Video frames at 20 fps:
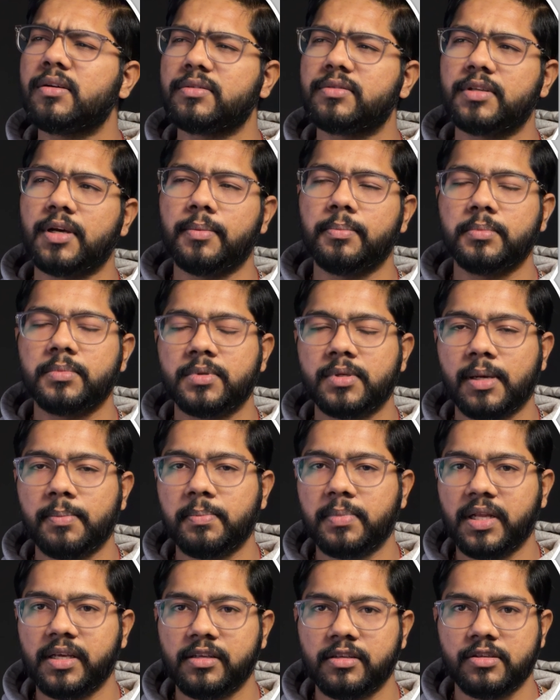Some
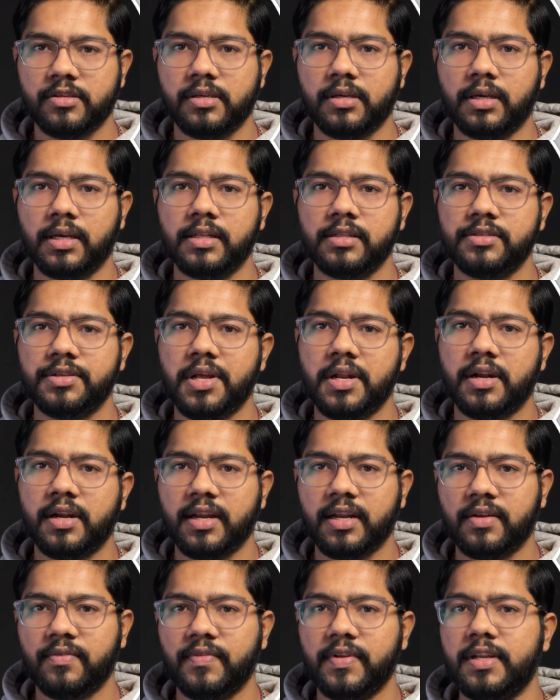places you can
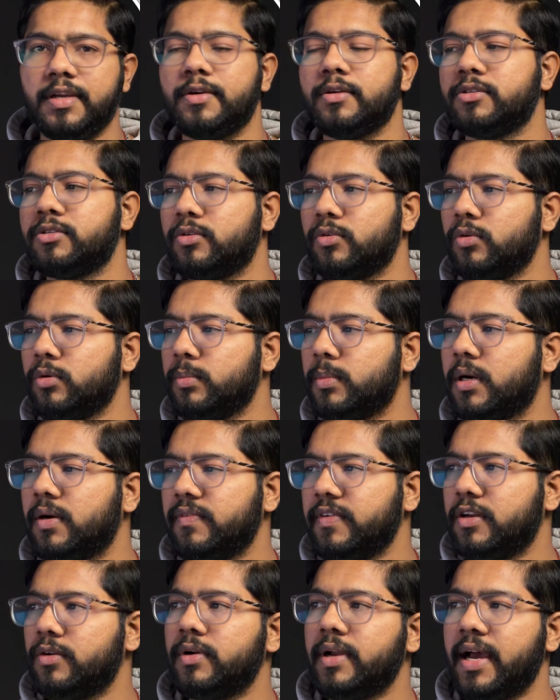generate videos too, but
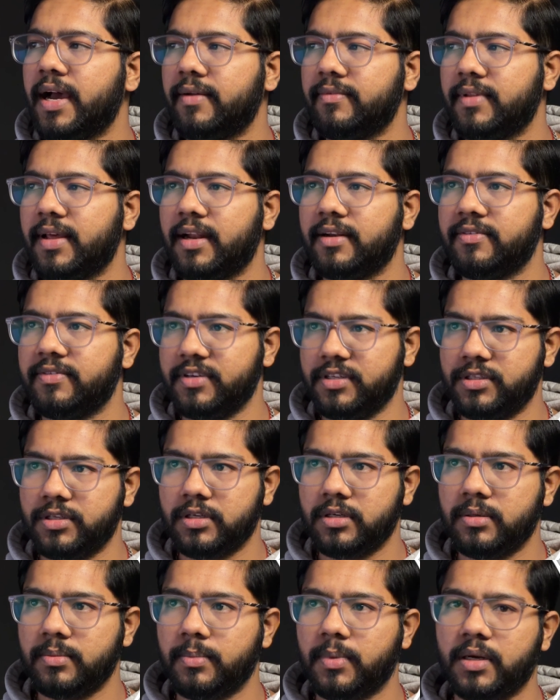we don't have that
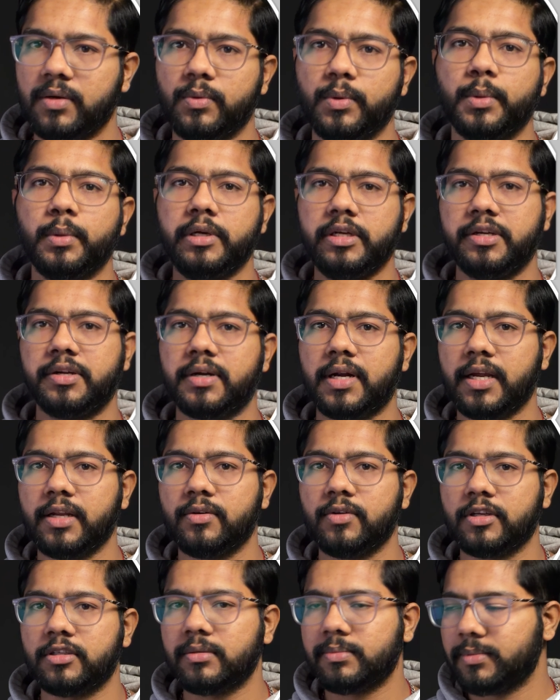feature, but we will try
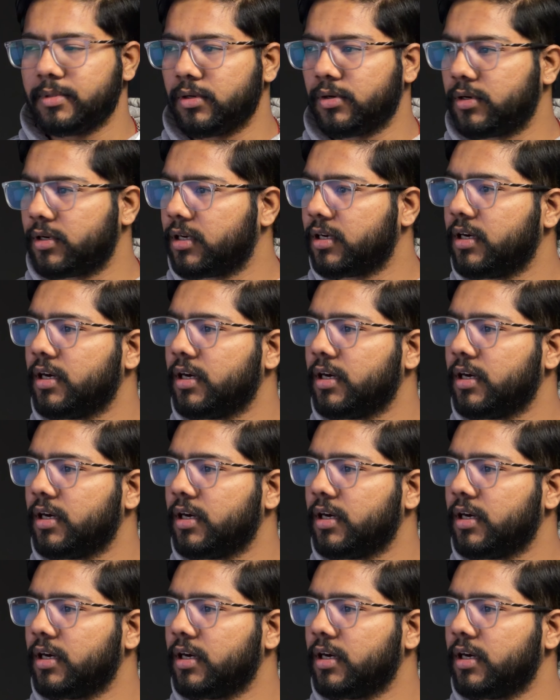to explore.